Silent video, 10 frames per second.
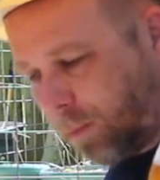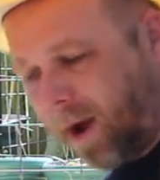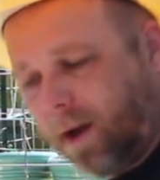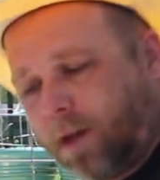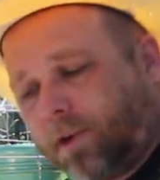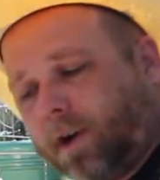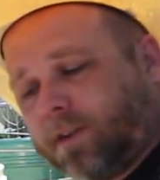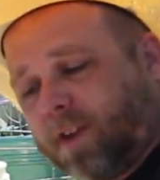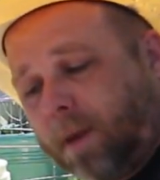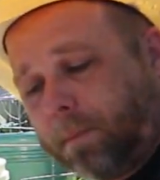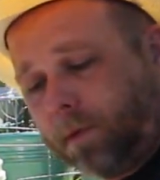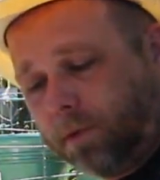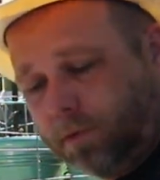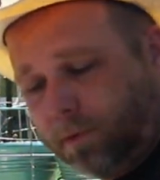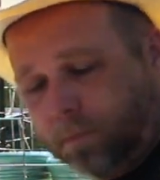my other
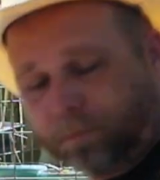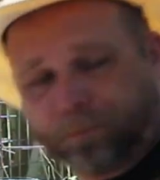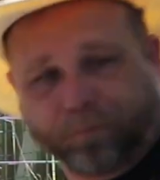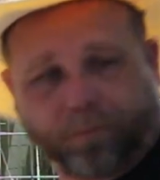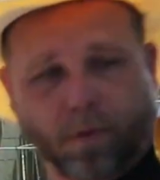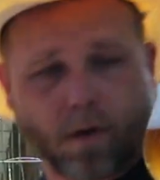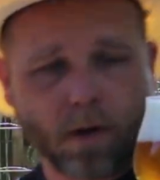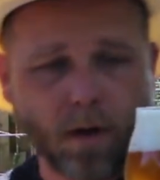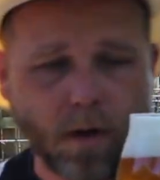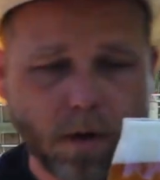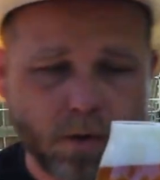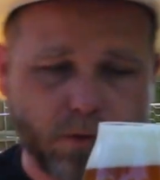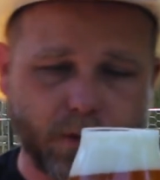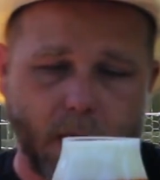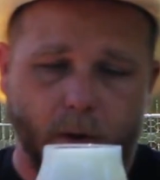examples.
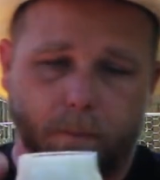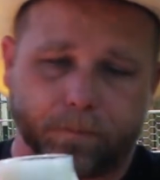So